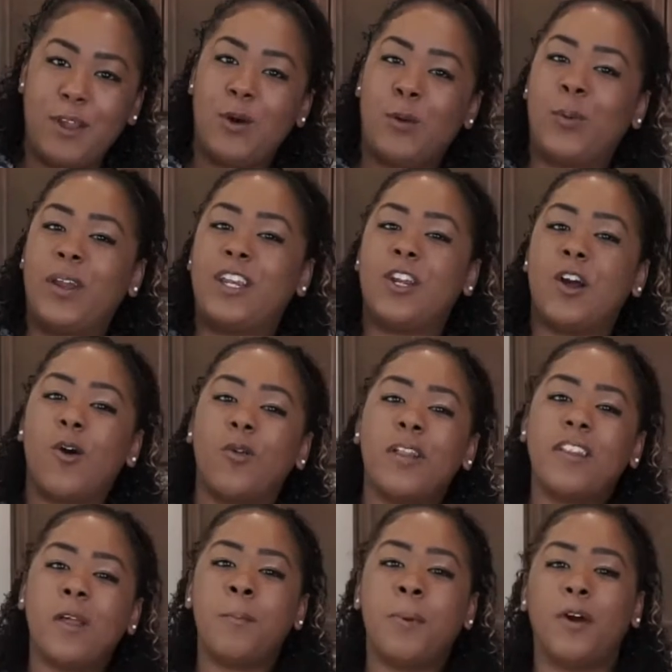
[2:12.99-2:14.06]
We know that
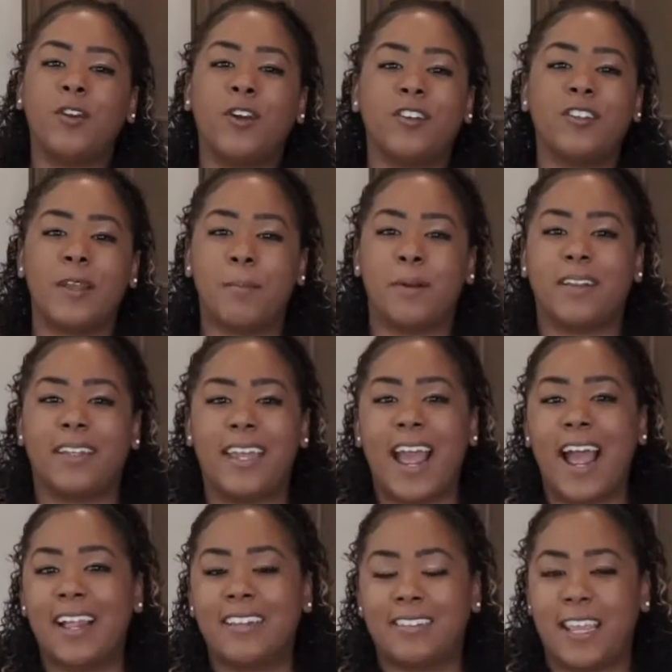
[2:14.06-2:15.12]
the builder typically
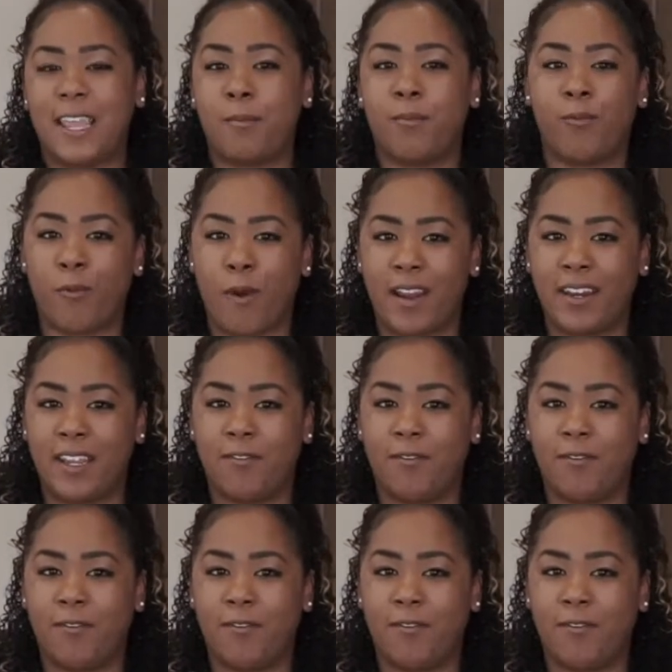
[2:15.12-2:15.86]
has tape ready